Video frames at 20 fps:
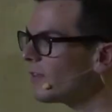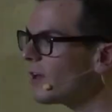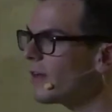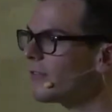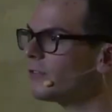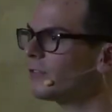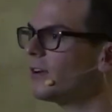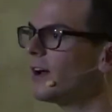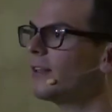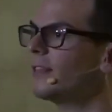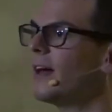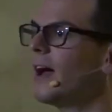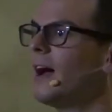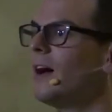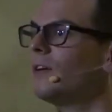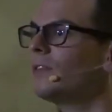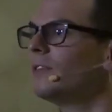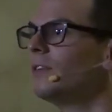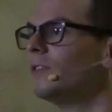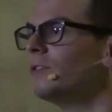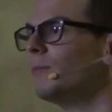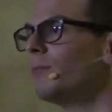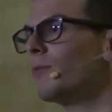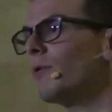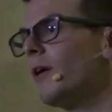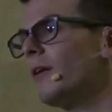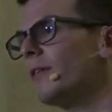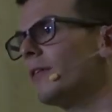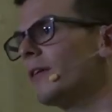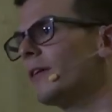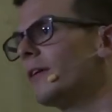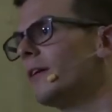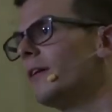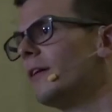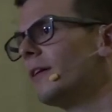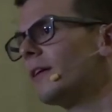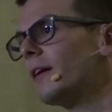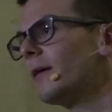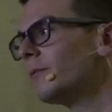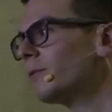the other side of the house, his brother
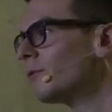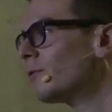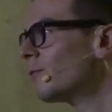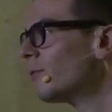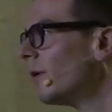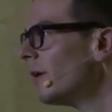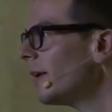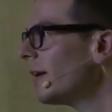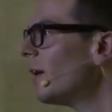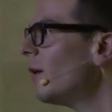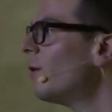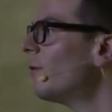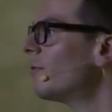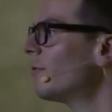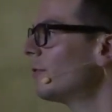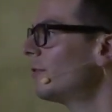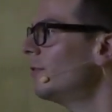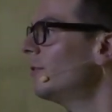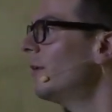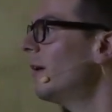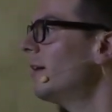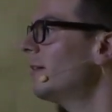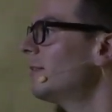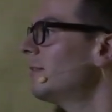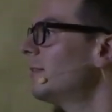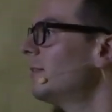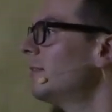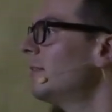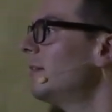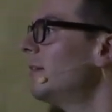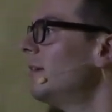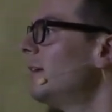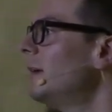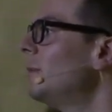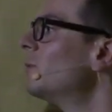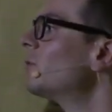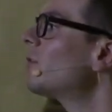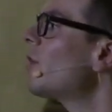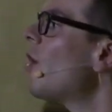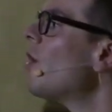comes running over to us. He
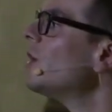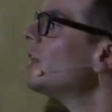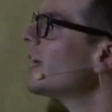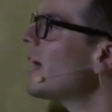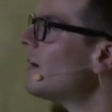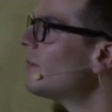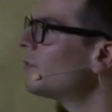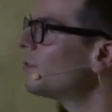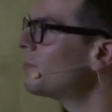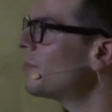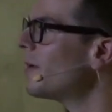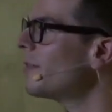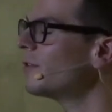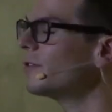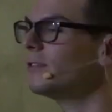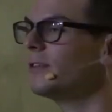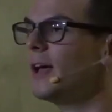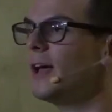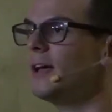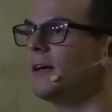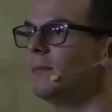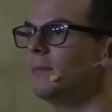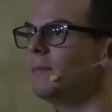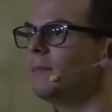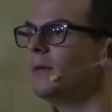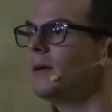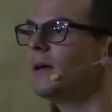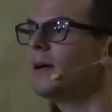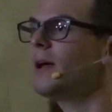was calling out his brother's name.